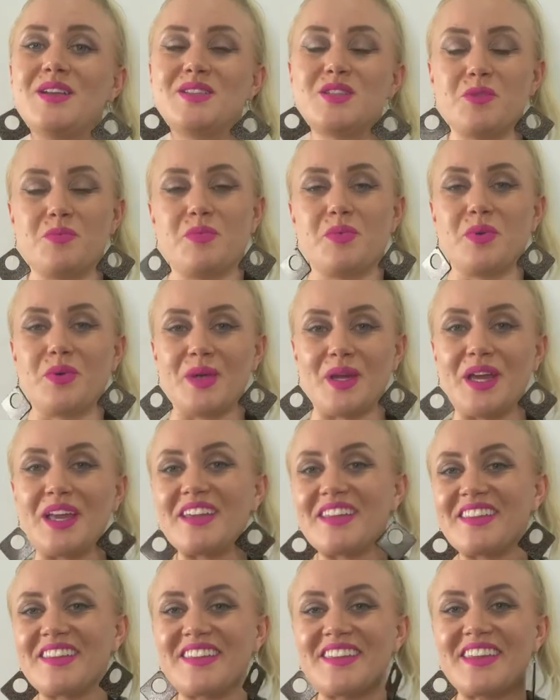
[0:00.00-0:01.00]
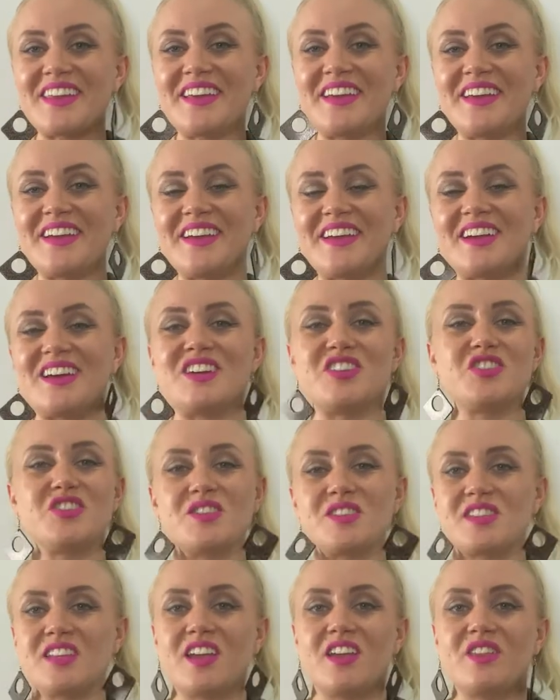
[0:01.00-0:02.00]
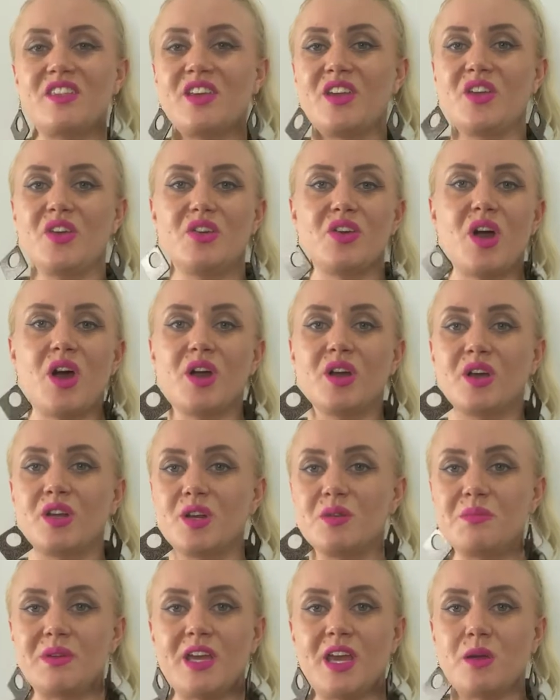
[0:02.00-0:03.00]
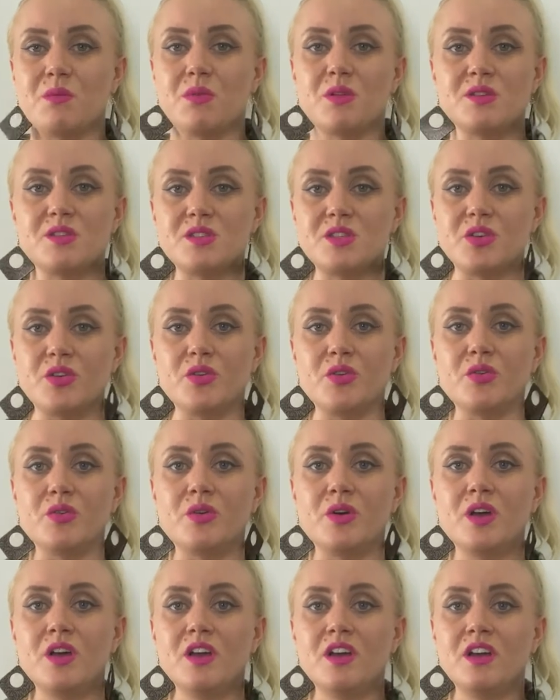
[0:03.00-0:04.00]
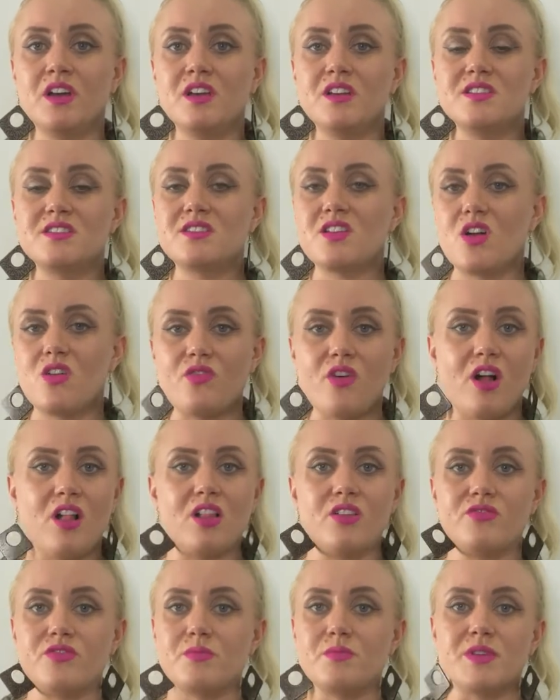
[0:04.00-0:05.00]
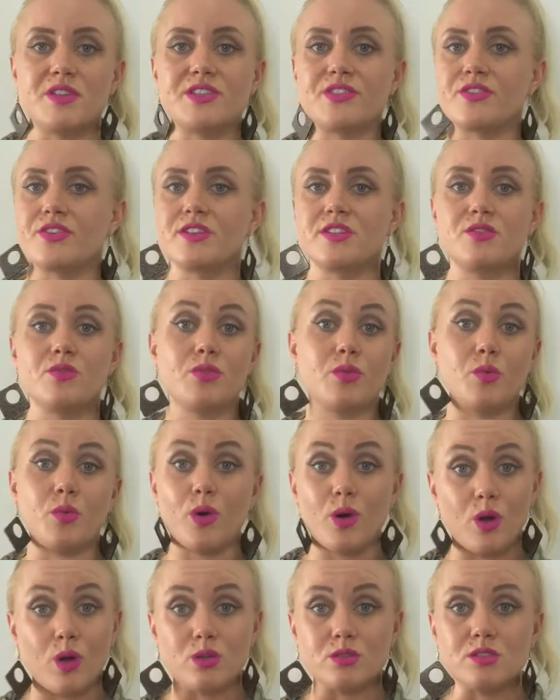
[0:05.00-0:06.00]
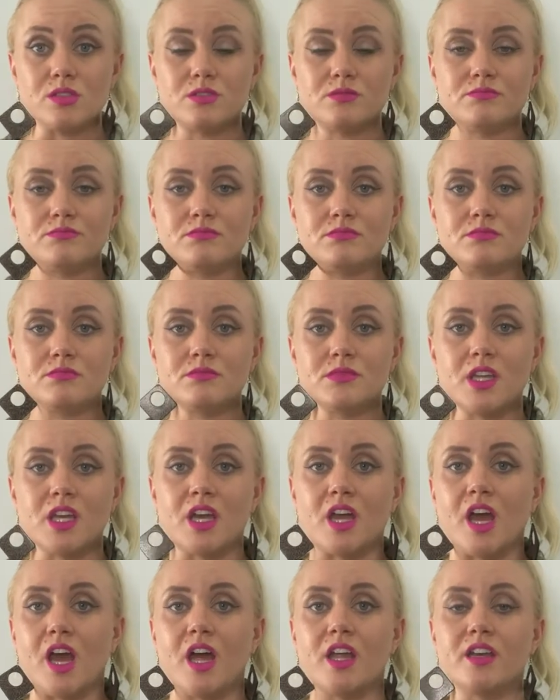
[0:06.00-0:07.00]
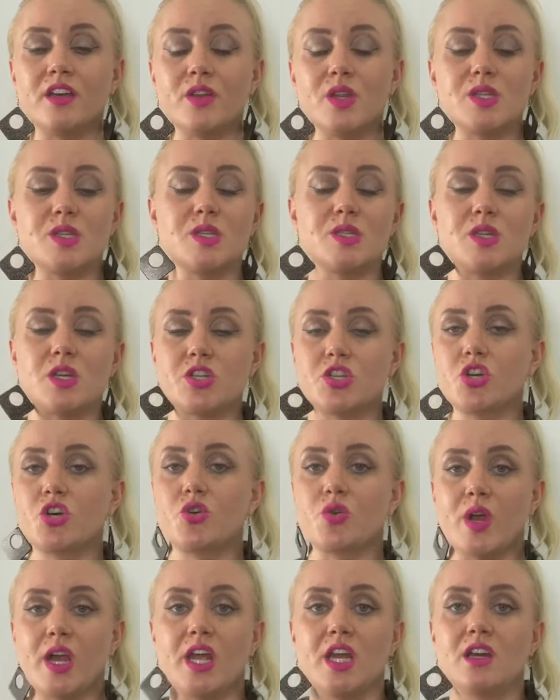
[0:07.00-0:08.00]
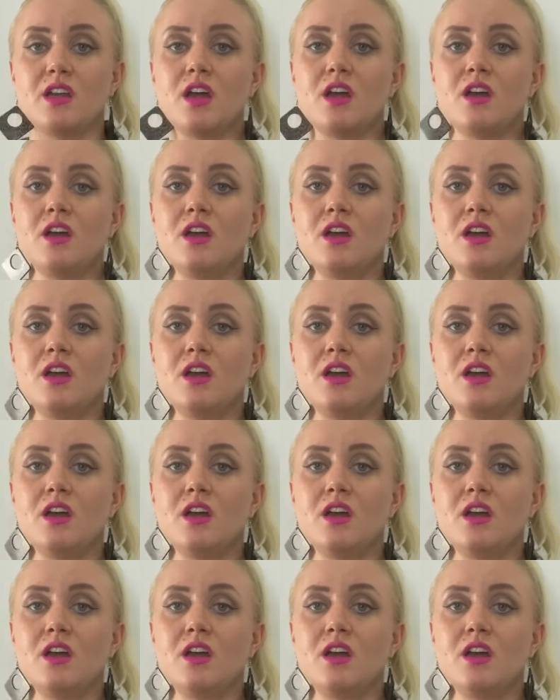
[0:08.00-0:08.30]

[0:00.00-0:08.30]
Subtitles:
to breathe, understand that you're not going to be able to solve all of the mysteries of the world. And this is such a great